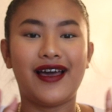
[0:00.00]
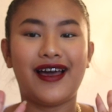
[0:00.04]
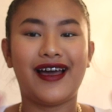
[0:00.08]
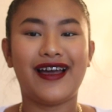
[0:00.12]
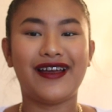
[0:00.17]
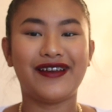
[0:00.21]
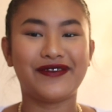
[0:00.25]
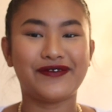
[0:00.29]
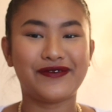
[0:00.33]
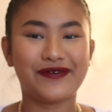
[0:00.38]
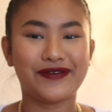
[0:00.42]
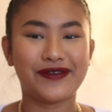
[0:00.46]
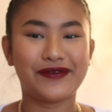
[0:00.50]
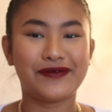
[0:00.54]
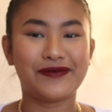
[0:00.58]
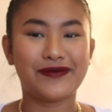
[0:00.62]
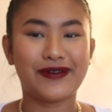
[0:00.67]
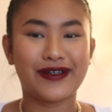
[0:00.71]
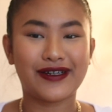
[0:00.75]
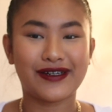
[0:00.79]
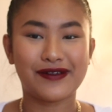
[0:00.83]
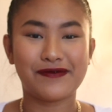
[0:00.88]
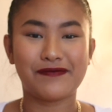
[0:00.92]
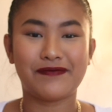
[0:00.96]
Hi everyone,
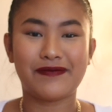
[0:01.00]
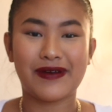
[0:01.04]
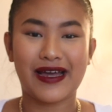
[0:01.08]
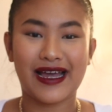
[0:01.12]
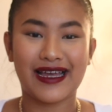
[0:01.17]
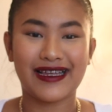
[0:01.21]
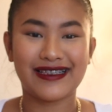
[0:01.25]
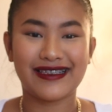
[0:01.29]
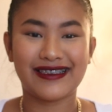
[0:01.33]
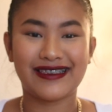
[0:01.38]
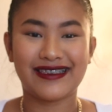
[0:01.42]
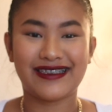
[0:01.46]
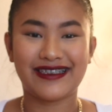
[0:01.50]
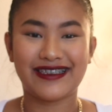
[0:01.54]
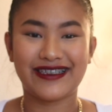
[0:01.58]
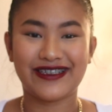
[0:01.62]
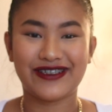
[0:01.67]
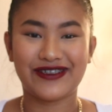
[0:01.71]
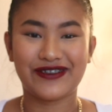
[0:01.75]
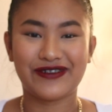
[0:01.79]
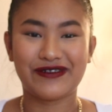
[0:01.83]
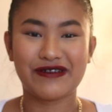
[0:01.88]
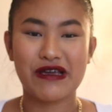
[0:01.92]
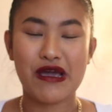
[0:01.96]
welcome back
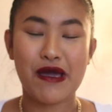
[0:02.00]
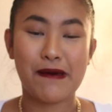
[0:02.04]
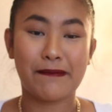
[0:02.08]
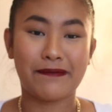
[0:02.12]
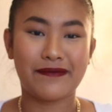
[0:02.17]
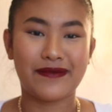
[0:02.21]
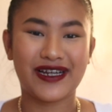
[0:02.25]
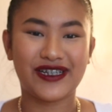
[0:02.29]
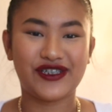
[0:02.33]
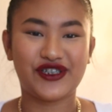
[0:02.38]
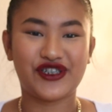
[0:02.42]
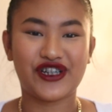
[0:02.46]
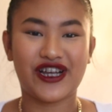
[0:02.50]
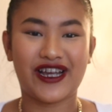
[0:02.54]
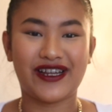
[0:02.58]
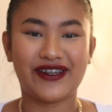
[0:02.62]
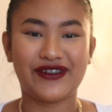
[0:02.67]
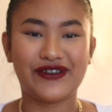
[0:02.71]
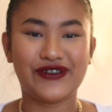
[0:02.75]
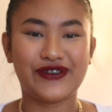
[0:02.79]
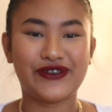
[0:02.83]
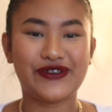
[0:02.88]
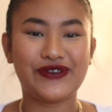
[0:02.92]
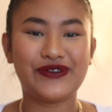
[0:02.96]
to my
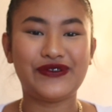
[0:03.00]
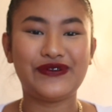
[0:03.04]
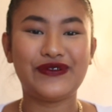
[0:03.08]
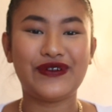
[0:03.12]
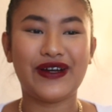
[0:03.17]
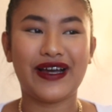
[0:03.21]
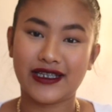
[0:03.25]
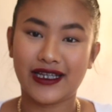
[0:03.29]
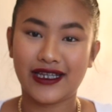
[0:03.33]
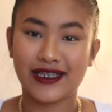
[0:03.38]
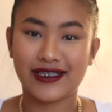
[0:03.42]
channel.